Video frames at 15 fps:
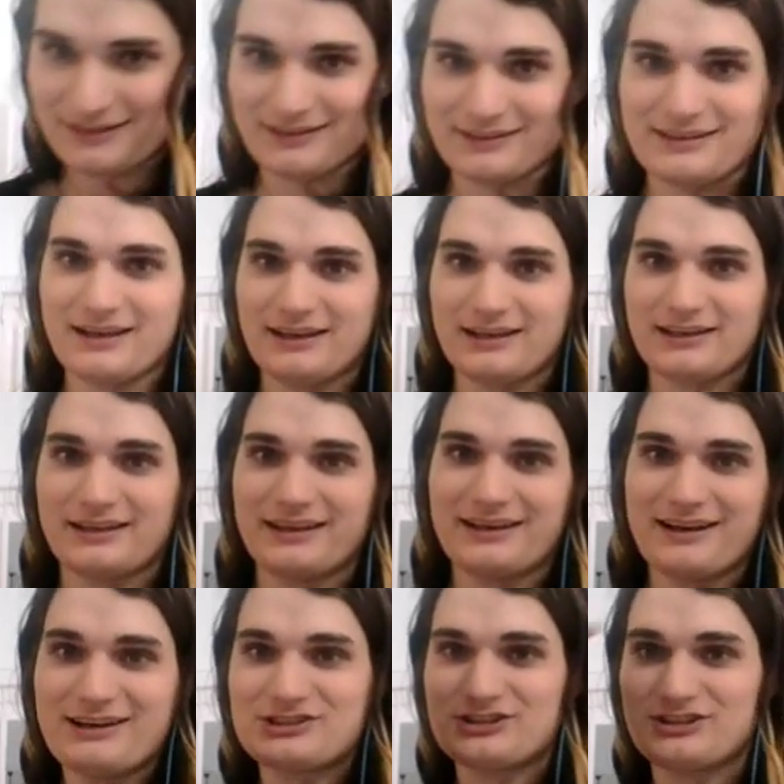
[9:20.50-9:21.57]
Yeah, it
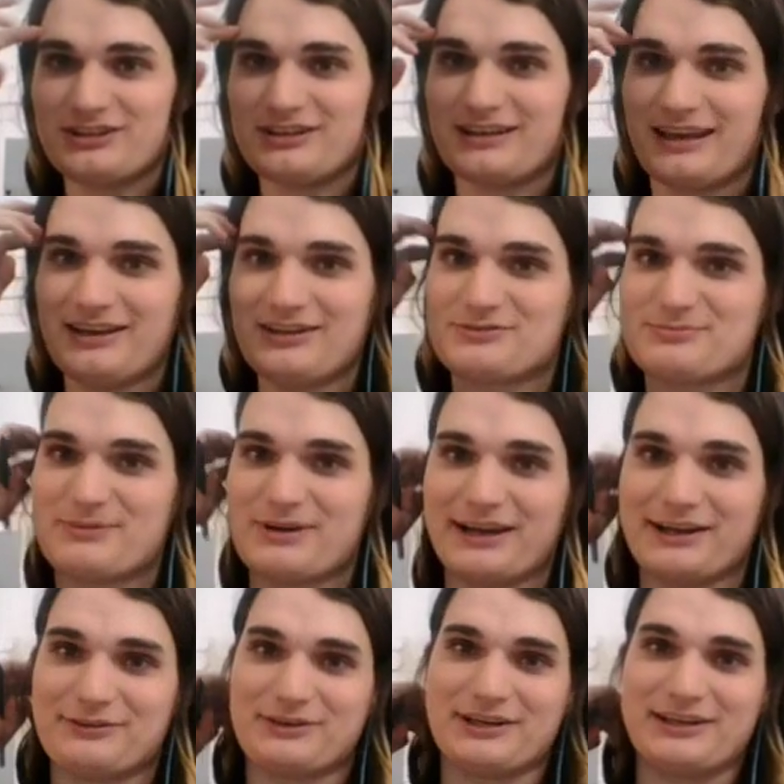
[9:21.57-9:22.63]
actually is
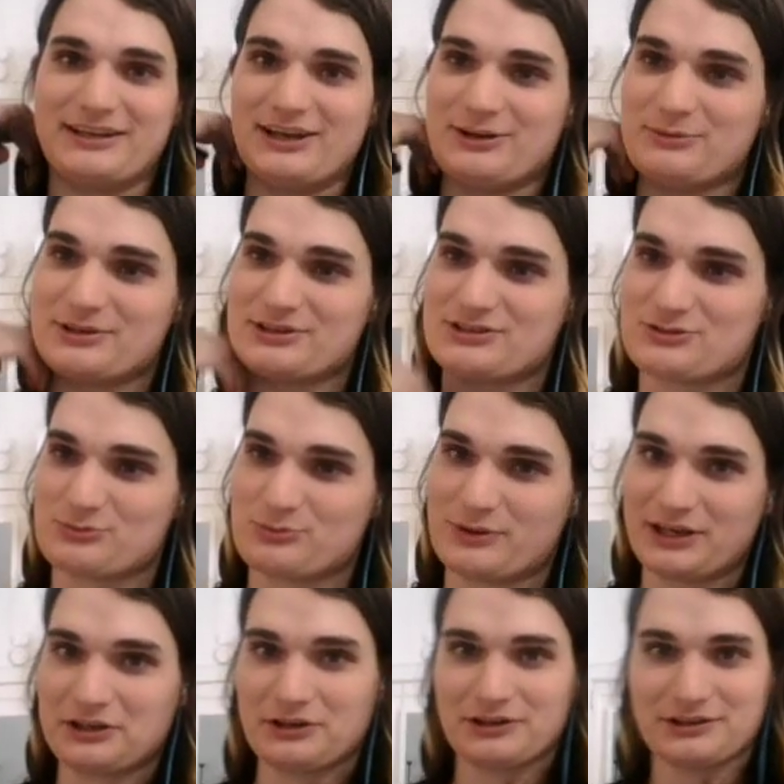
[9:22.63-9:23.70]
mine right now, which is
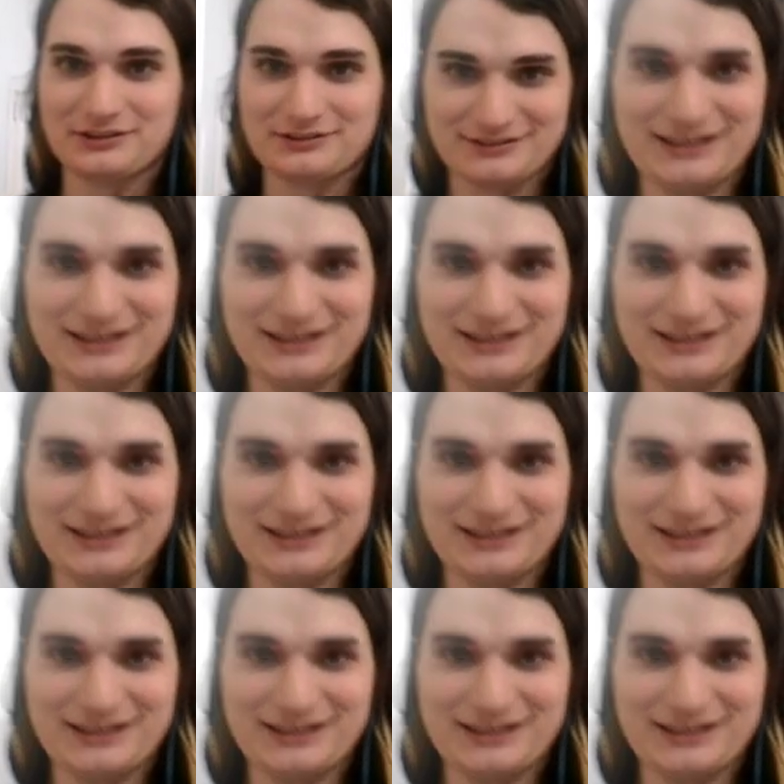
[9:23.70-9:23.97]
weird.